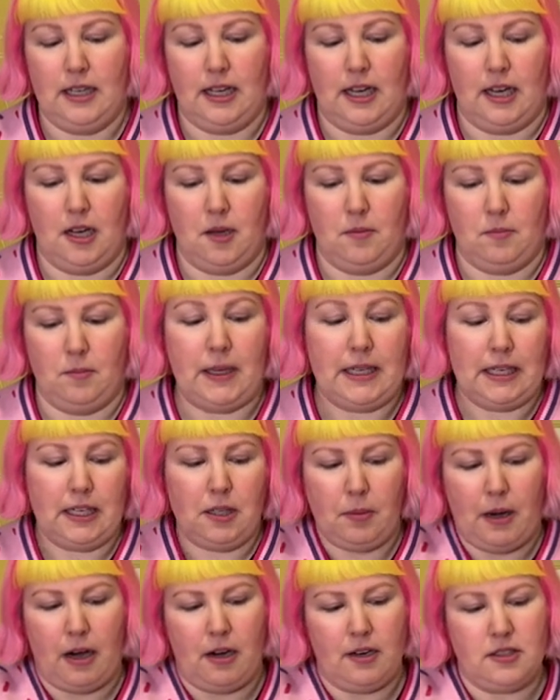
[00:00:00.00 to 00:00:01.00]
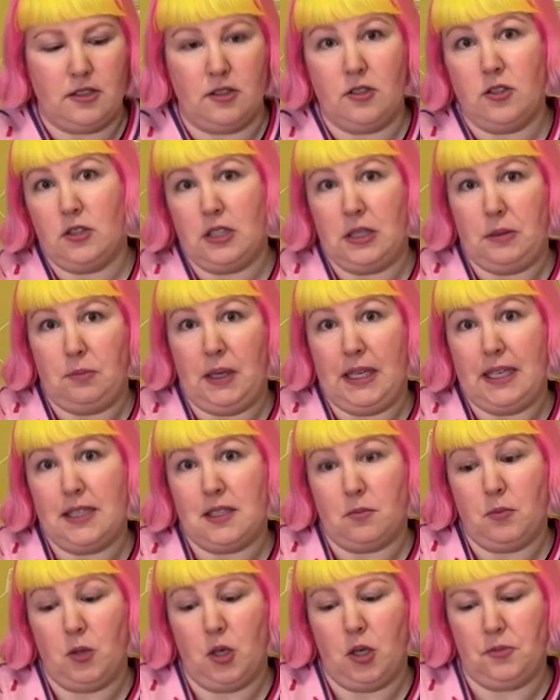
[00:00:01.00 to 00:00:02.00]
But in comparison to the pinks
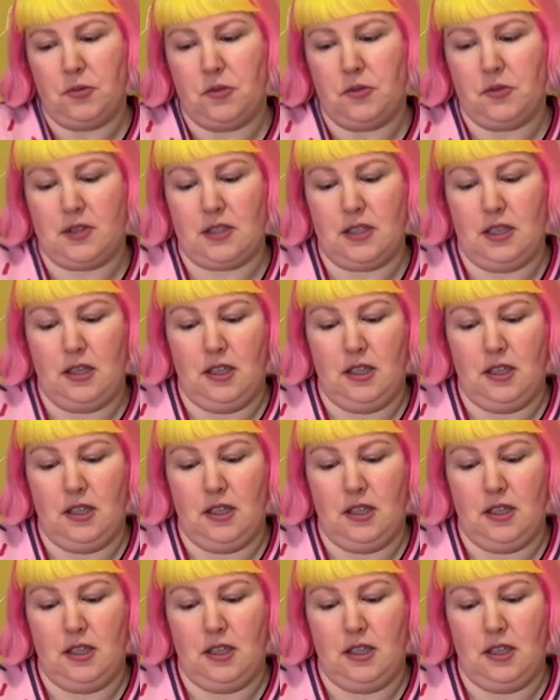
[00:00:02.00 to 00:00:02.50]
and purples,